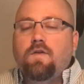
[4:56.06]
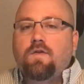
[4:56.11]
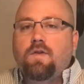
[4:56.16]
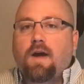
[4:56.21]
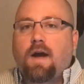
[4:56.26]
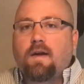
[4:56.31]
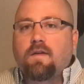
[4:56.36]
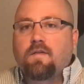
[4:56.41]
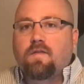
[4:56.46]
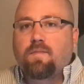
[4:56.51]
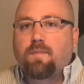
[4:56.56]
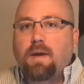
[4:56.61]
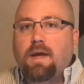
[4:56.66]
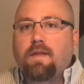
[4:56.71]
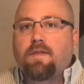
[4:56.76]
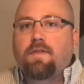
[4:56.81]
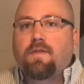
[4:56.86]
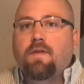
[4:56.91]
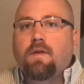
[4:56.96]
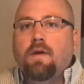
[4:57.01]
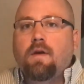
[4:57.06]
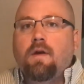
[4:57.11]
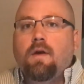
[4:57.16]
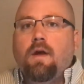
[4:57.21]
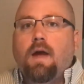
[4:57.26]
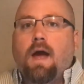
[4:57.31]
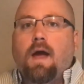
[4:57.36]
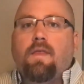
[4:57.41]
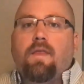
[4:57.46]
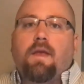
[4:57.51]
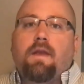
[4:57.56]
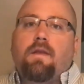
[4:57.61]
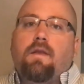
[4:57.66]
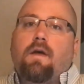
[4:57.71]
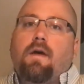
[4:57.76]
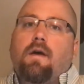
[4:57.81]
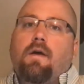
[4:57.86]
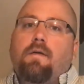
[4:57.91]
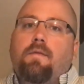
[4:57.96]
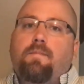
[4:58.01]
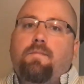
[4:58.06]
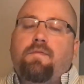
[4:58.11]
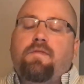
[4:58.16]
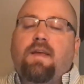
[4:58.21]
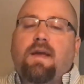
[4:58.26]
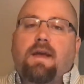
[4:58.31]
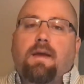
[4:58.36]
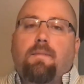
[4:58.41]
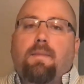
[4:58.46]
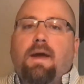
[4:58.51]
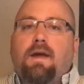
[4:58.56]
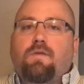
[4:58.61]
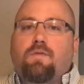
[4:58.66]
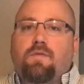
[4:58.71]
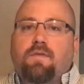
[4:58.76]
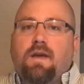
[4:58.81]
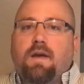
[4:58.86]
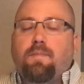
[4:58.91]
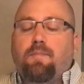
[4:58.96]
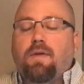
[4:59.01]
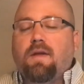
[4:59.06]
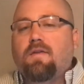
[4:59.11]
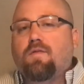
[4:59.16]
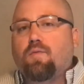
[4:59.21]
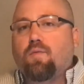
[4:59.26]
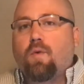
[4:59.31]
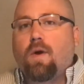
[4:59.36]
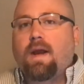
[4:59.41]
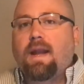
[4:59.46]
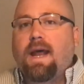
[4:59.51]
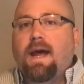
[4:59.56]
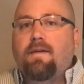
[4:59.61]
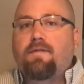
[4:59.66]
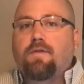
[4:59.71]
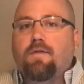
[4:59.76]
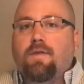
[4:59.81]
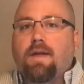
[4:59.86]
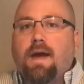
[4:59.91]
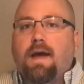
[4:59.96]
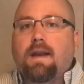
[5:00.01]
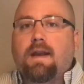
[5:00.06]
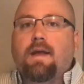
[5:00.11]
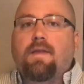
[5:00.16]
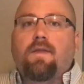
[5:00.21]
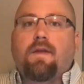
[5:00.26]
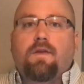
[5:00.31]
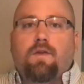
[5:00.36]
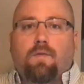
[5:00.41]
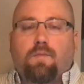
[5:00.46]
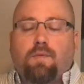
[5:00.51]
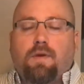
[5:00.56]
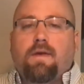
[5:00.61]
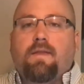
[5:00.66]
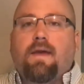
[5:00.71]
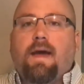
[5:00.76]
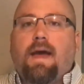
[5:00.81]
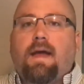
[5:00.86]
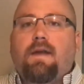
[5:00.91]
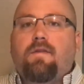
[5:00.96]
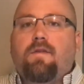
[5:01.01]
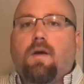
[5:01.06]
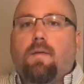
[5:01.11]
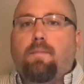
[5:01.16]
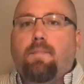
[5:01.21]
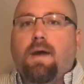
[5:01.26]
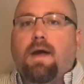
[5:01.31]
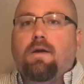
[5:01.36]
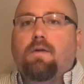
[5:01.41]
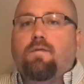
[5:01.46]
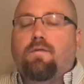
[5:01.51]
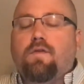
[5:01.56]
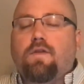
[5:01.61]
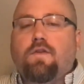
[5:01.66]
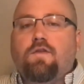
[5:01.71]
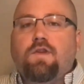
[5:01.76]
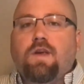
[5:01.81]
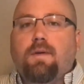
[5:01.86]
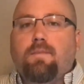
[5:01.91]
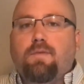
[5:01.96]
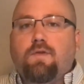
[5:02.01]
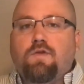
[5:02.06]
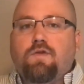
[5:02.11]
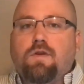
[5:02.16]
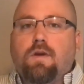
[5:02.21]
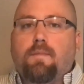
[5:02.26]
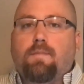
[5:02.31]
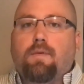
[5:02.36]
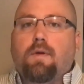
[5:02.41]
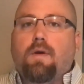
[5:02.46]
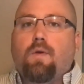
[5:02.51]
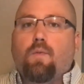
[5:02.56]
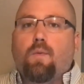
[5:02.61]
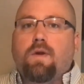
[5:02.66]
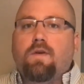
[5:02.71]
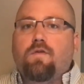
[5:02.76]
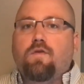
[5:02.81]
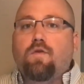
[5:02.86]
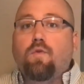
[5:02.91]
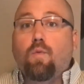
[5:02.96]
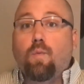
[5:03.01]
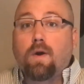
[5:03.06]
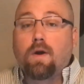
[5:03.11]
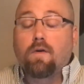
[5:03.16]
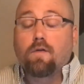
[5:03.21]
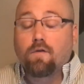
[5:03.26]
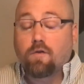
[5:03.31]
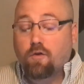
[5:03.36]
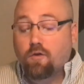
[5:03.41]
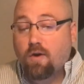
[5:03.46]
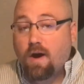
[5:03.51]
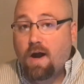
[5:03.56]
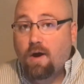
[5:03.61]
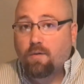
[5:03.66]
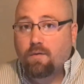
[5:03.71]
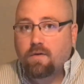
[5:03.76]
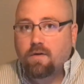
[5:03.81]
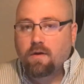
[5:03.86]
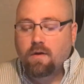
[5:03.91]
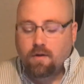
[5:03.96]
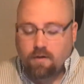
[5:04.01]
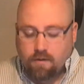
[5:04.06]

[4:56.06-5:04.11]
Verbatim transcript: John Smith, and then the second match will take place right after that, and then they'll play the heads up battle for the championship when two winners are crowned.